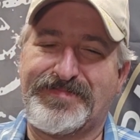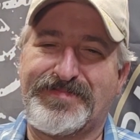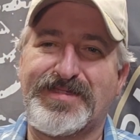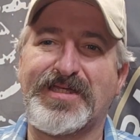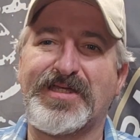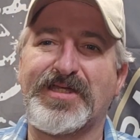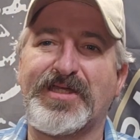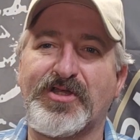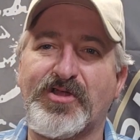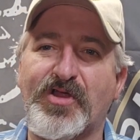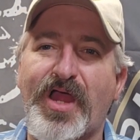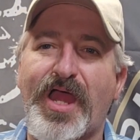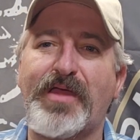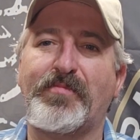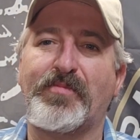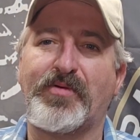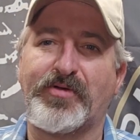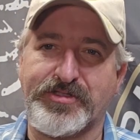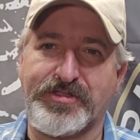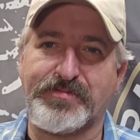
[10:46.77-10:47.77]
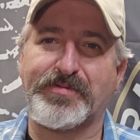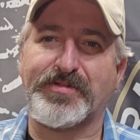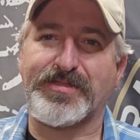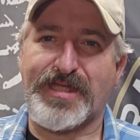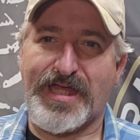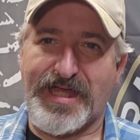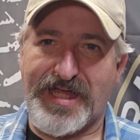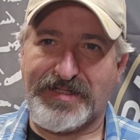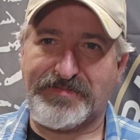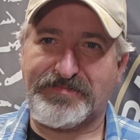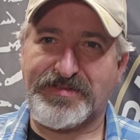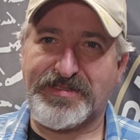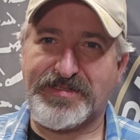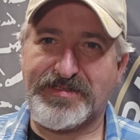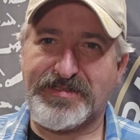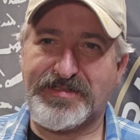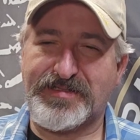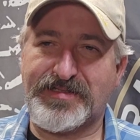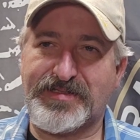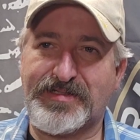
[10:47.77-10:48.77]
You're gonna cry multiple
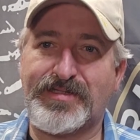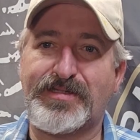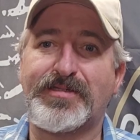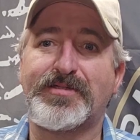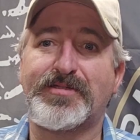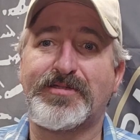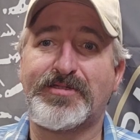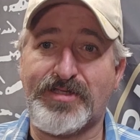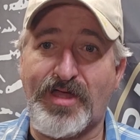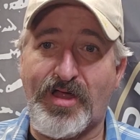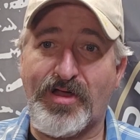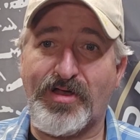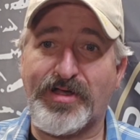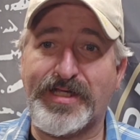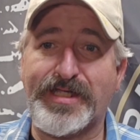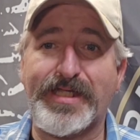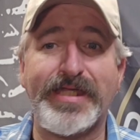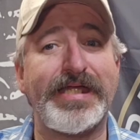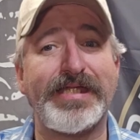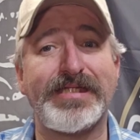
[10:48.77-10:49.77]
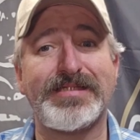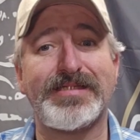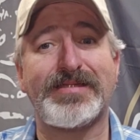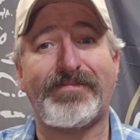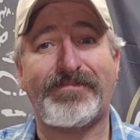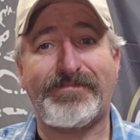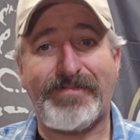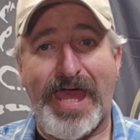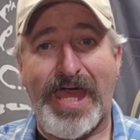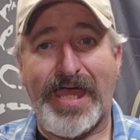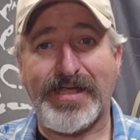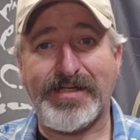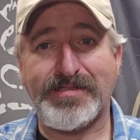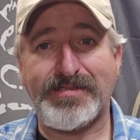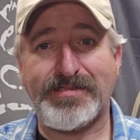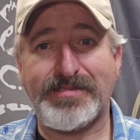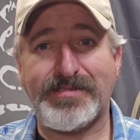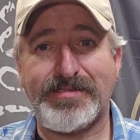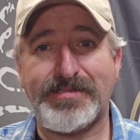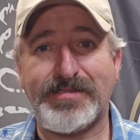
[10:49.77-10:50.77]
times. Sorry, it's the
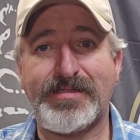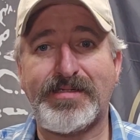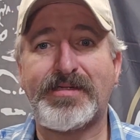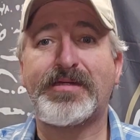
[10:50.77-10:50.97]
facts.